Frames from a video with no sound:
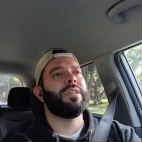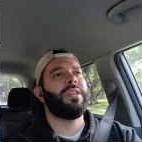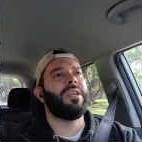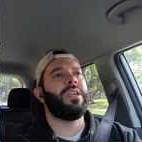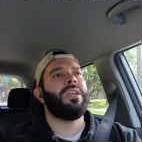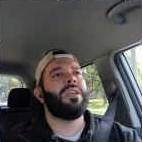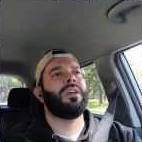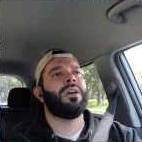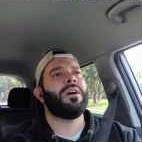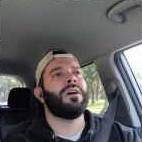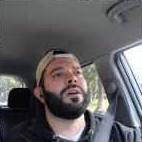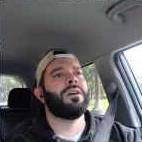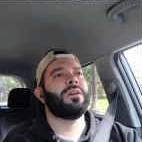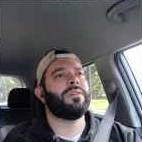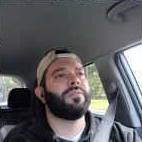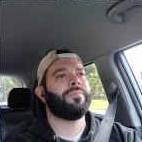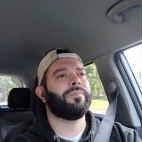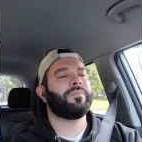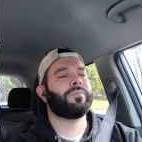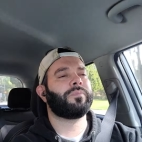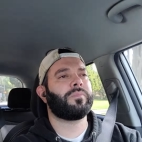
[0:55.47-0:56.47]
the uh,
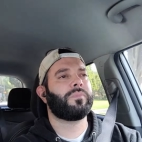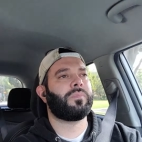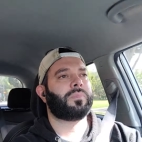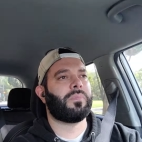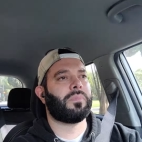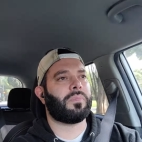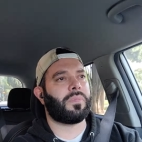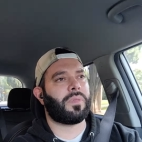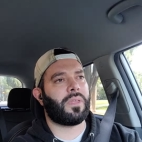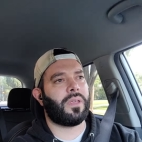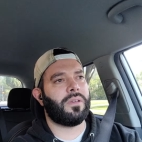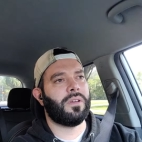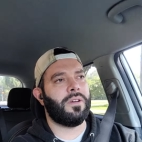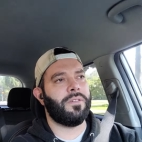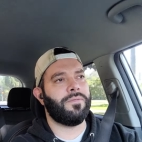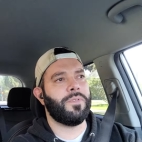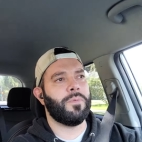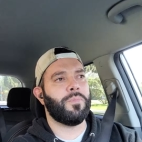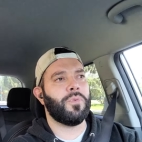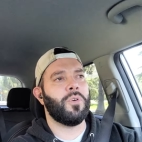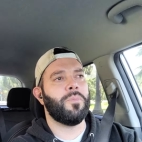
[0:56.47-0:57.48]

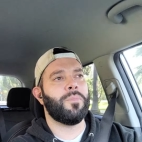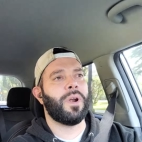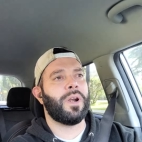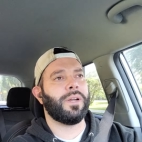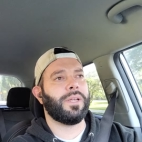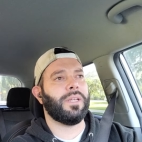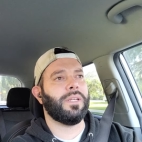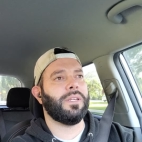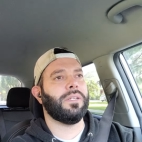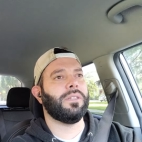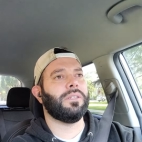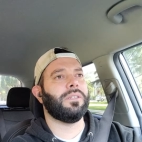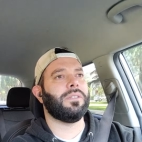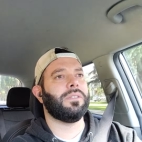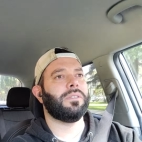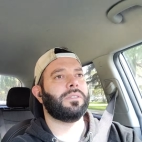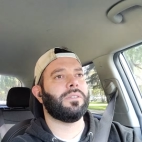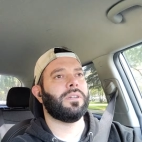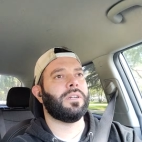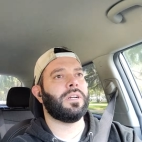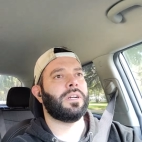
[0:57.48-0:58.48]
of the bull market
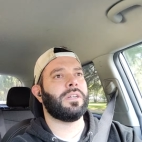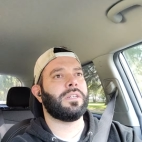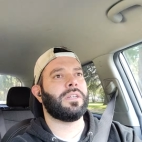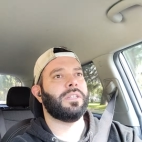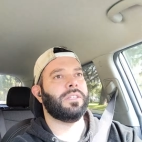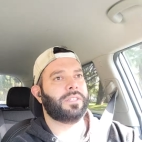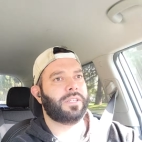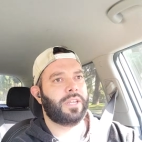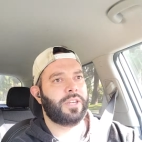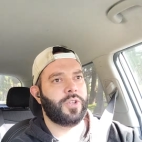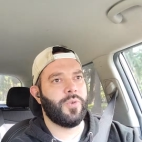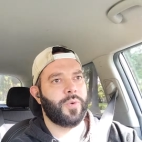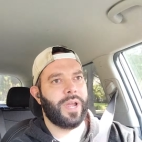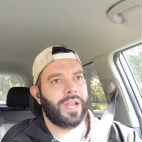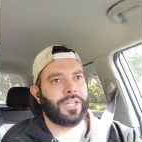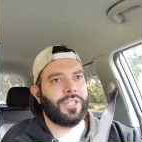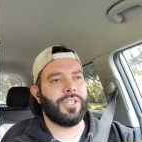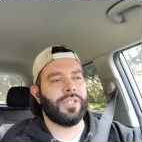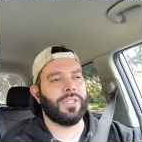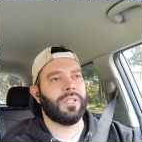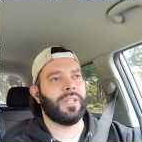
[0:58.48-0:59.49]
uh,
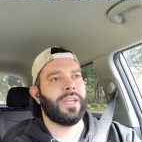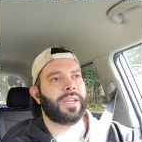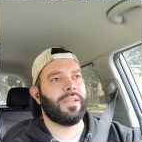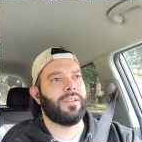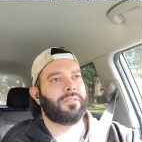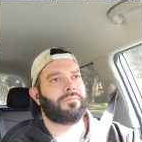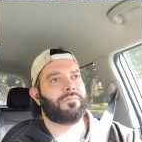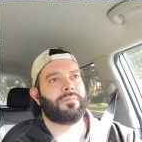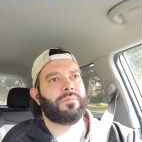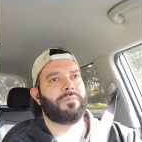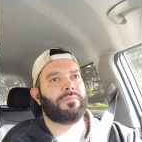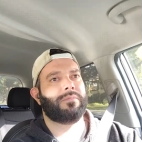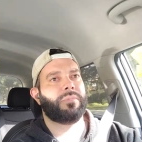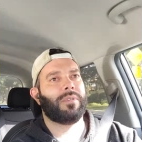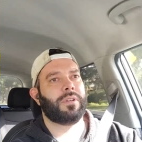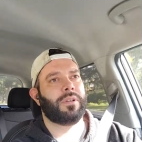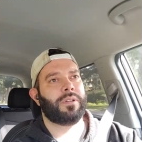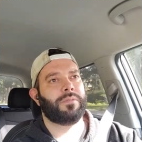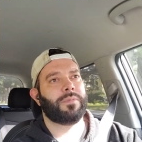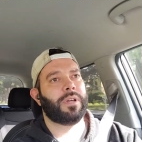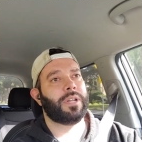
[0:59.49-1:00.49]
continuation. Like
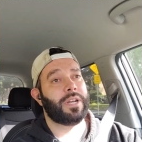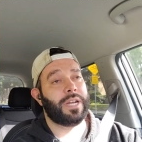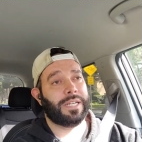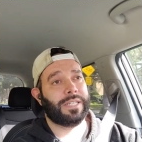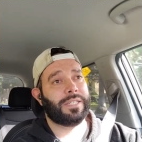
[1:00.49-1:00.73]
uh, an